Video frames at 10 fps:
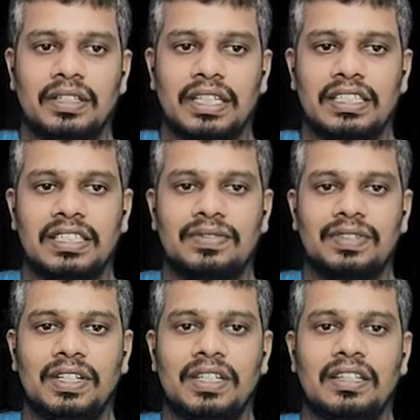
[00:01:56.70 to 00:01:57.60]
the
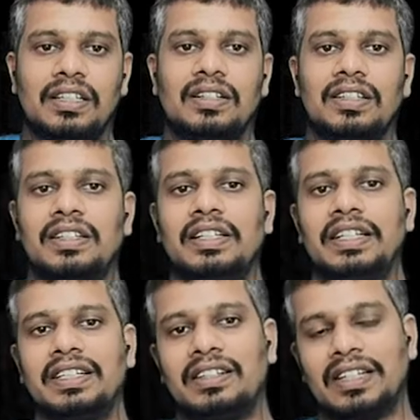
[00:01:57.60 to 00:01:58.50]
AC field or the
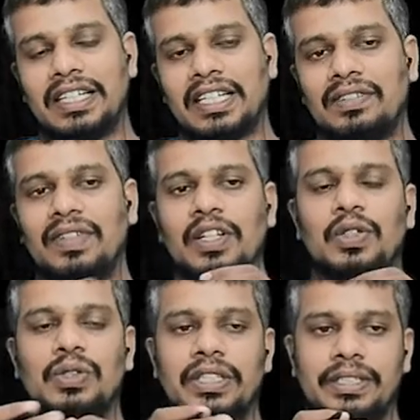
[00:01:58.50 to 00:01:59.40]
alternating electric field
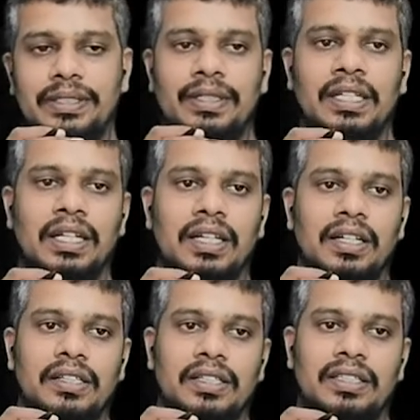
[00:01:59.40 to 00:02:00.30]
to the
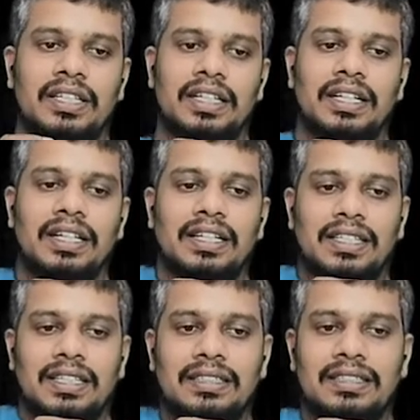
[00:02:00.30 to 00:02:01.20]

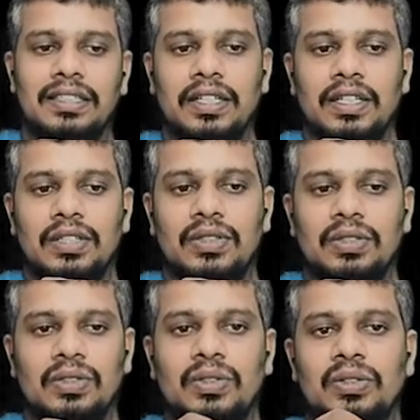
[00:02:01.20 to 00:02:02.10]
dielectrics.
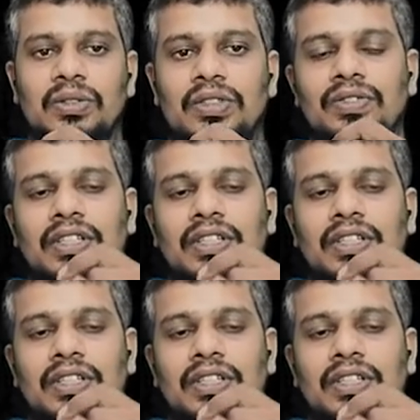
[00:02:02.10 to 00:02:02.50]
So